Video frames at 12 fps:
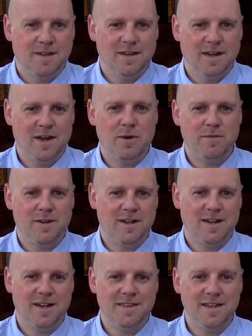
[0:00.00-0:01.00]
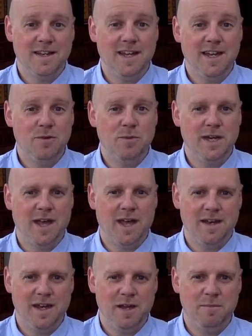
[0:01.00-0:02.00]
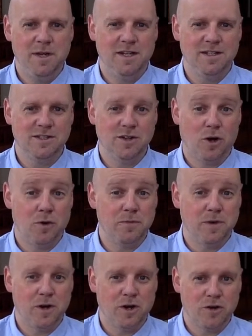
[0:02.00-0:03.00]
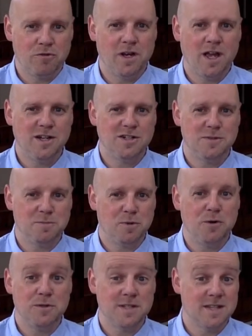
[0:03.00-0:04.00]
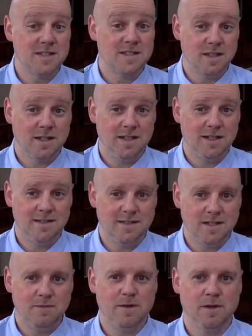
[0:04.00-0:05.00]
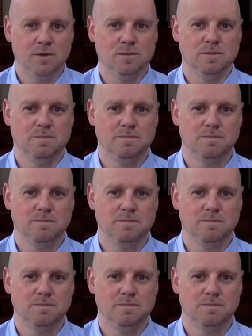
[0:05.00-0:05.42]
However, I think here we get an image of a creation process that is difficult.